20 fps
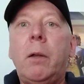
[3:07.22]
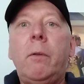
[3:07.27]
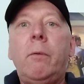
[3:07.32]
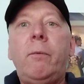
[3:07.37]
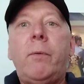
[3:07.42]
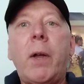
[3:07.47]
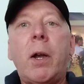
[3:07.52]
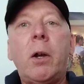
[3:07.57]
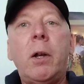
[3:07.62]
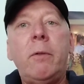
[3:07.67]

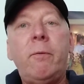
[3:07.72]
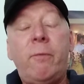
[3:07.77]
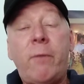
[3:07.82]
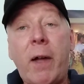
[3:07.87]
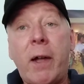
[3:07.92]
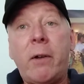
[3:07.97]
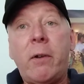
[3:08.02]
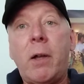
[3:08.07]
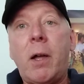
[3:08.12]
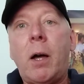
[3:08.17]

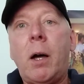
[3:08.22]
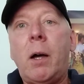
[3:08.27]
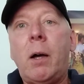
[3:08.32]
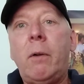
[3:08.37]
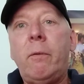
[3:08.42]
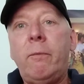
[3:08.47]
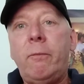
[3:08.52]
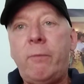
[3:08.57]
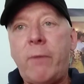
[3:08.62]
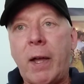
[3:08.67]

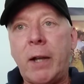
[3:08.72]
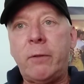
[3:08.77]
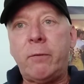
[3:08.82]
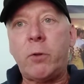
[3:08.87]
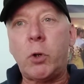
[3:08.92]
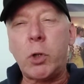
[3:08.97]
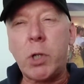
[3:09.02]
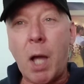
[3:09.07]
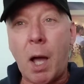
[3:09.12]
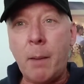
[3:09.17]

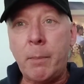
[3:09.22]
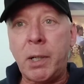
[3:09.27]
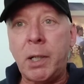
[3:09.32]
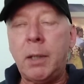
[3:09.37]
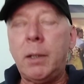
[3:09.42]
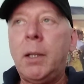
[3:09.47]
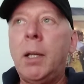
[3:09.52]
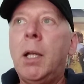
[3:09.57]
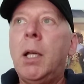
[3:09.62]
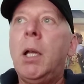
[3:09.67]
vetiver dominant,